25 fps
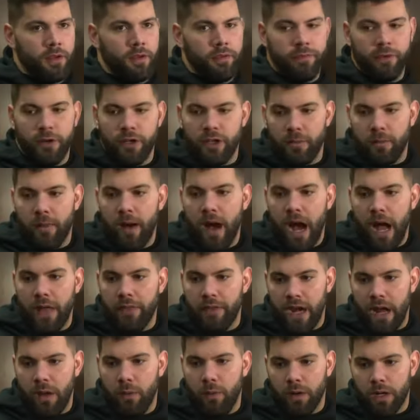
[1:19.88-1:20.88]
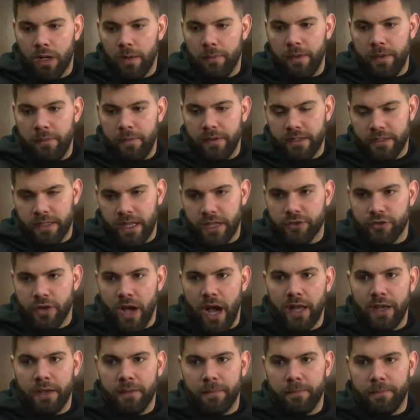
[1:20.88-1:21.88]
further behind than I want to be because I
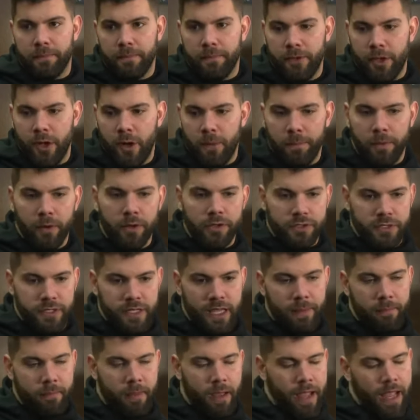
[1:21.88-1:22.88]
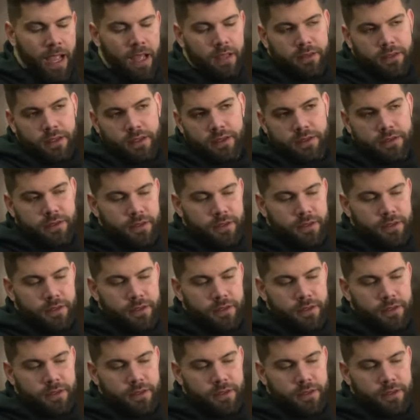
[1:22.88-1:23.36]
try to, you know, push to get back out there.